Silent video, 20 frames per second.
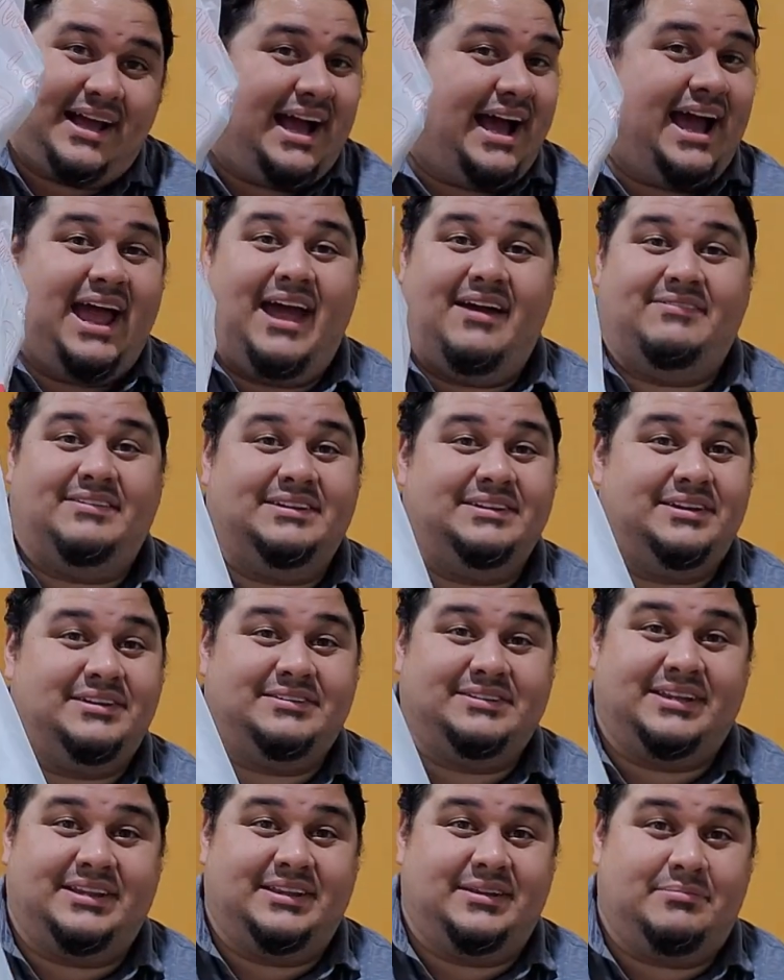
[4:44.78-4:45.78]
I haven't
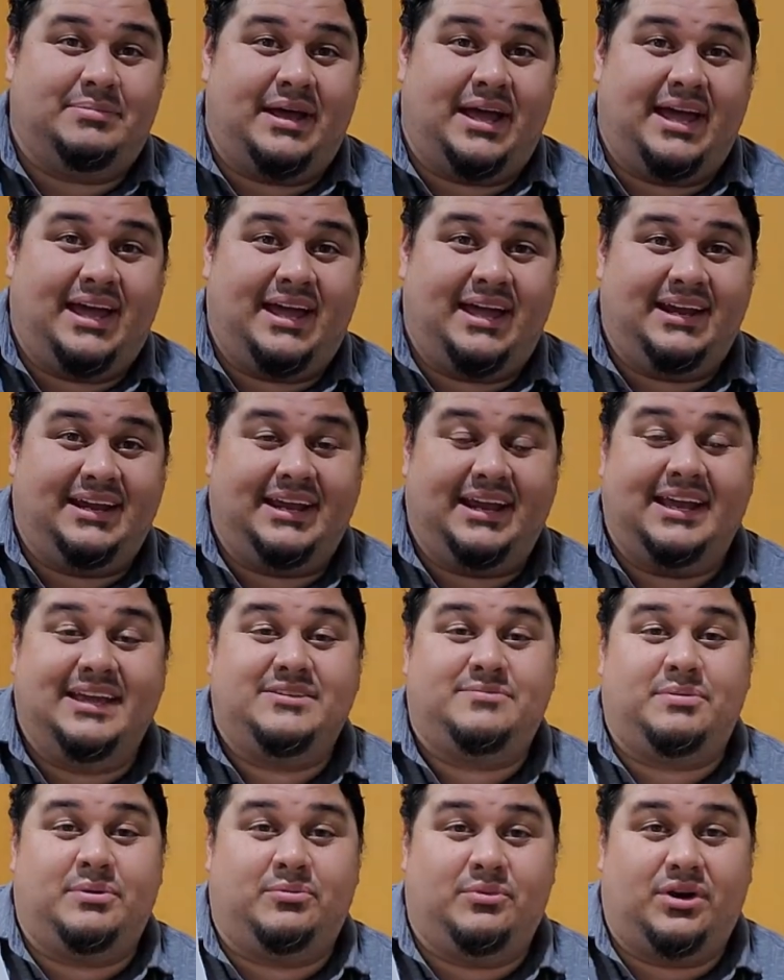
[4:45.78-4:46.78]
looked in the bag.
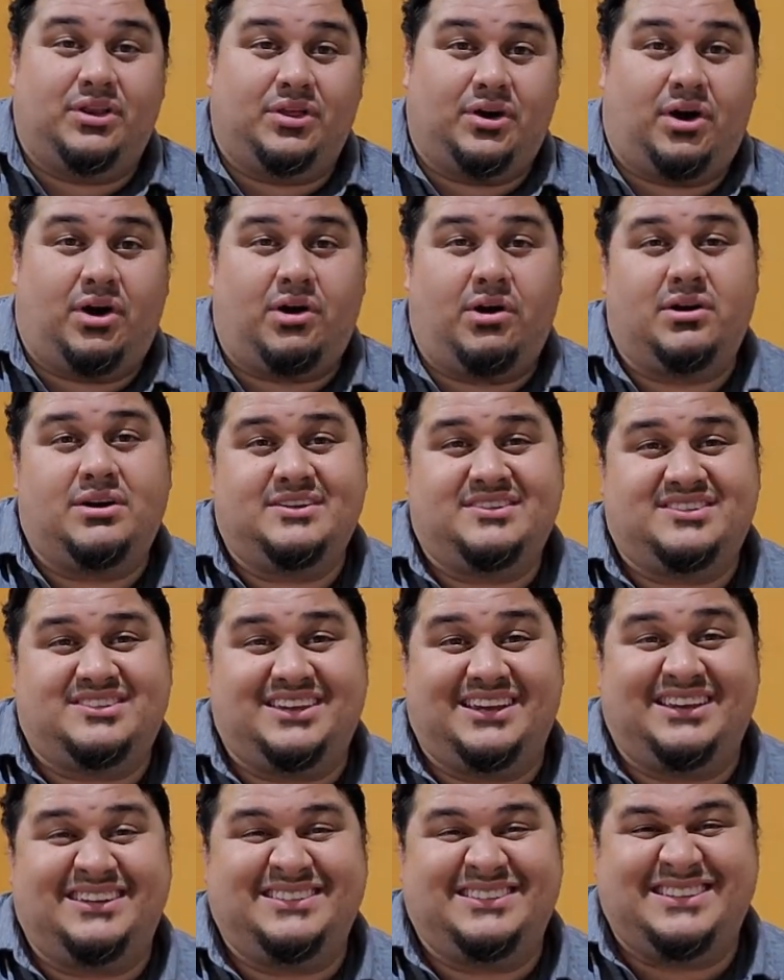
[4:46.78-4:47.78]
It's been one of the hardest
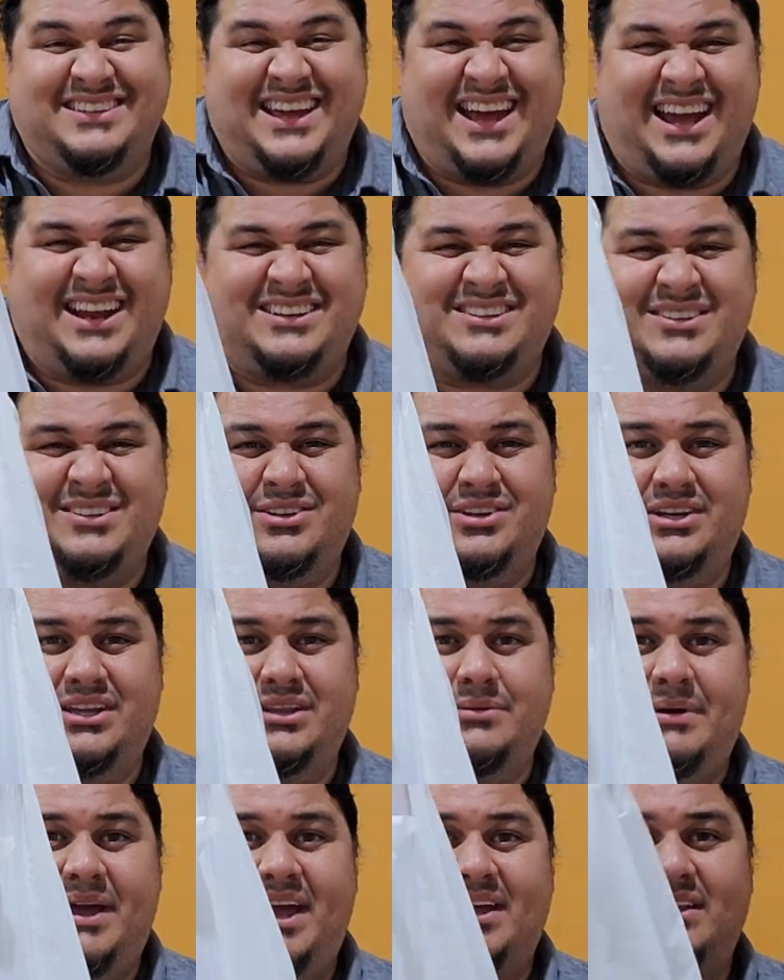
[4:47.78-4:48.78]
things not to look
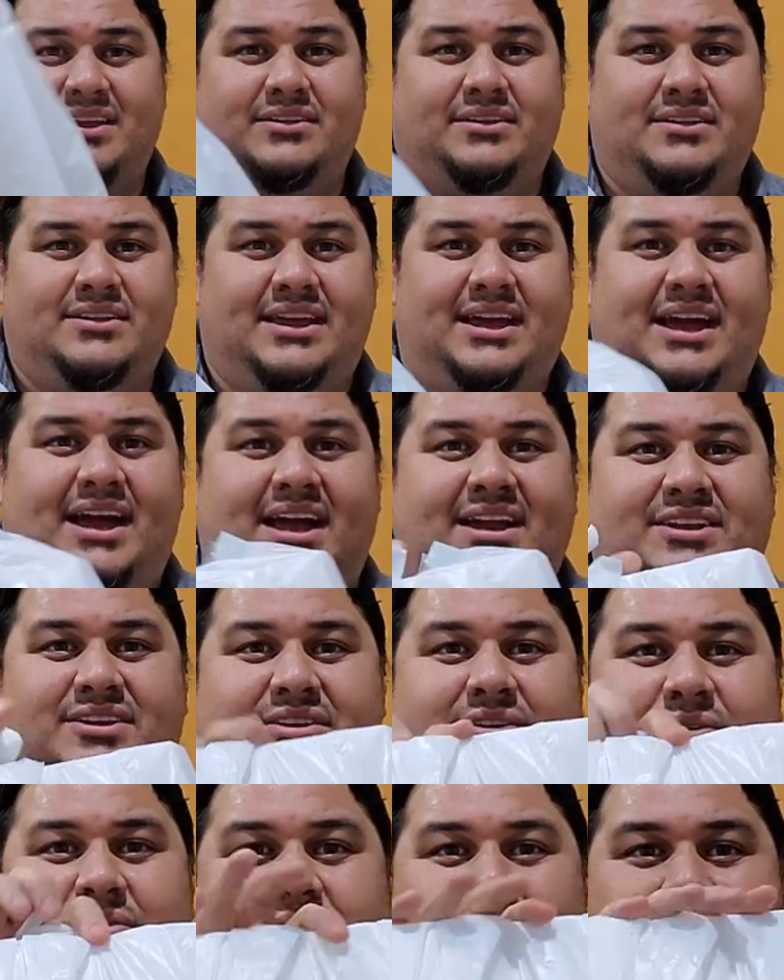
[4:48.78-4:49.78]
in the bag. The only thing I
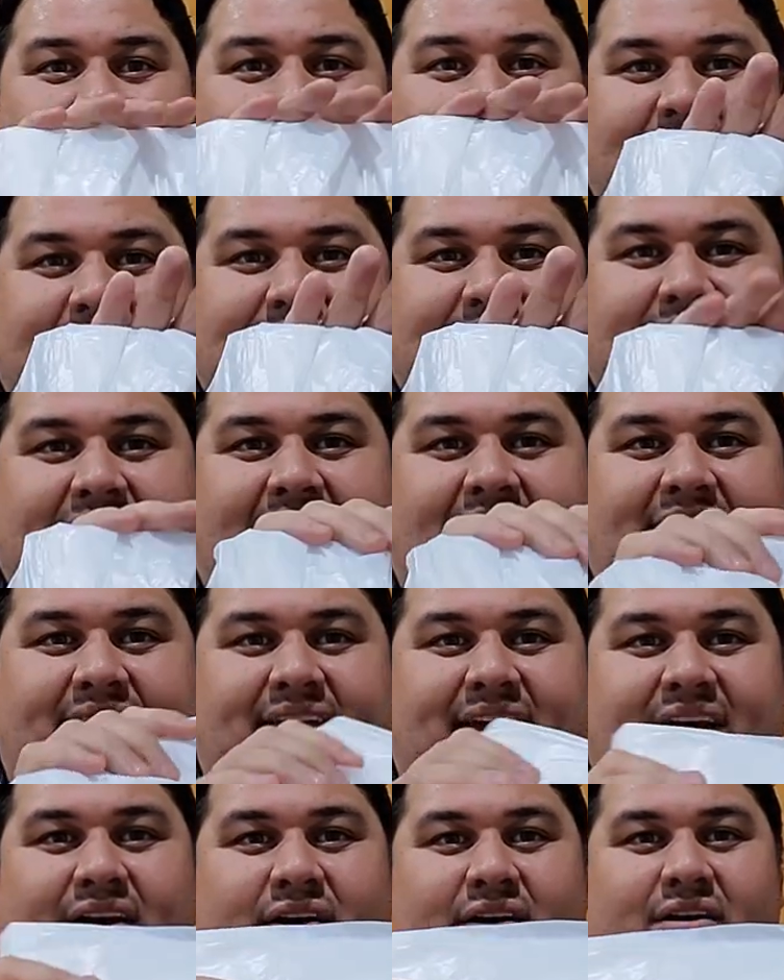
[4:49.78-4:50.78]
do know is that
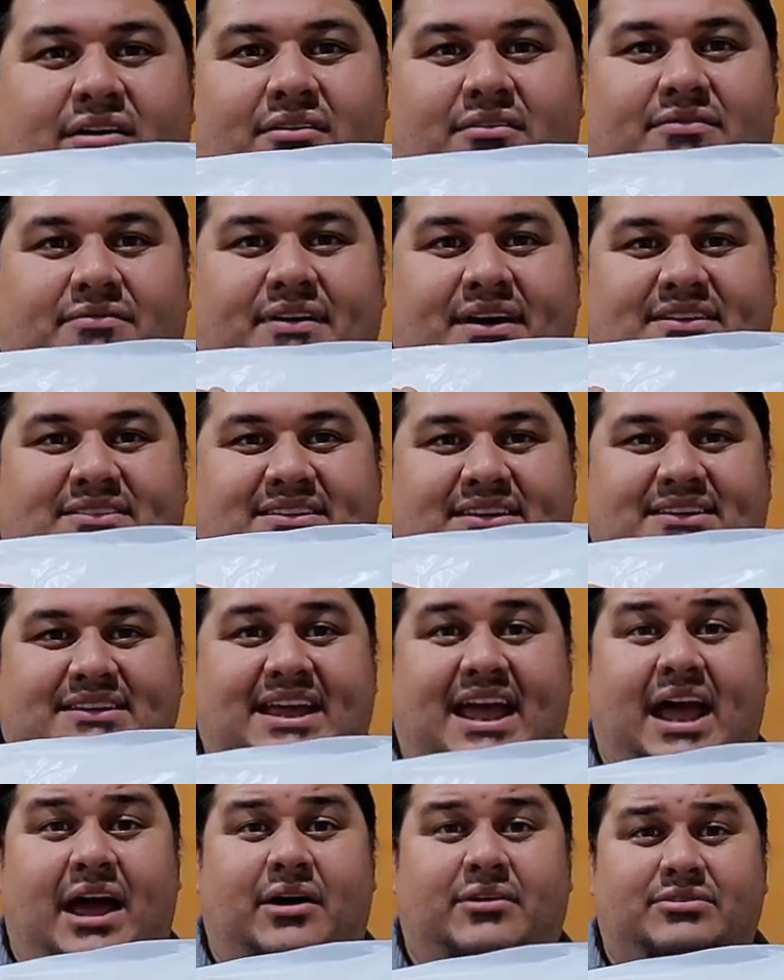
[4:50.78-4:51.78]
they are facing
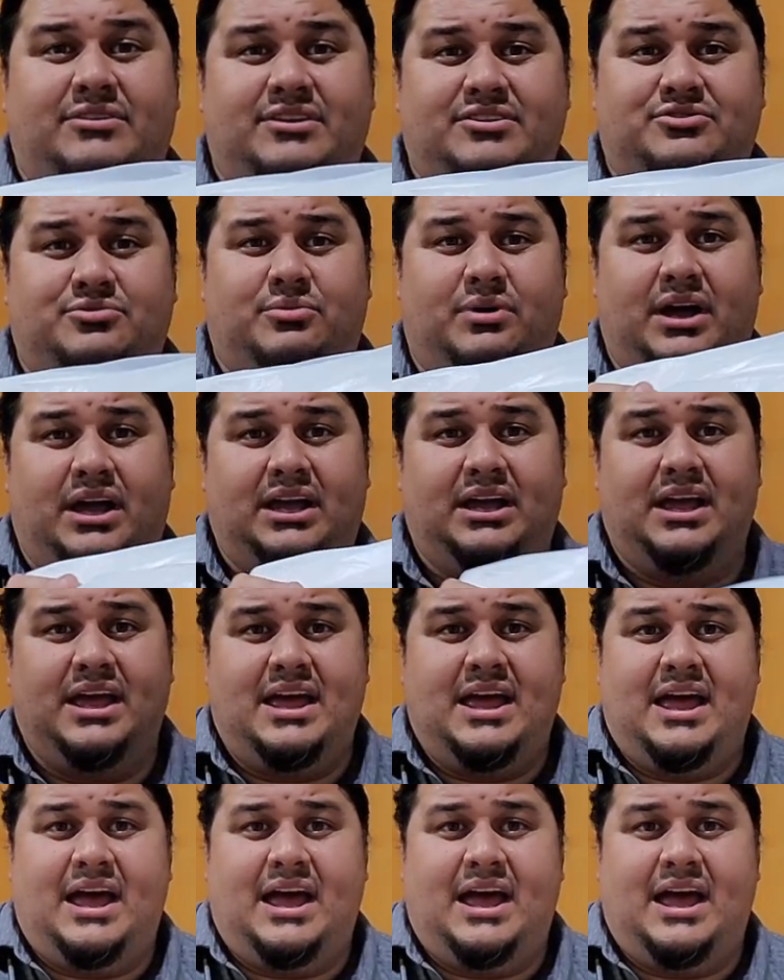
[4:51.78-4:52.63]
down this way.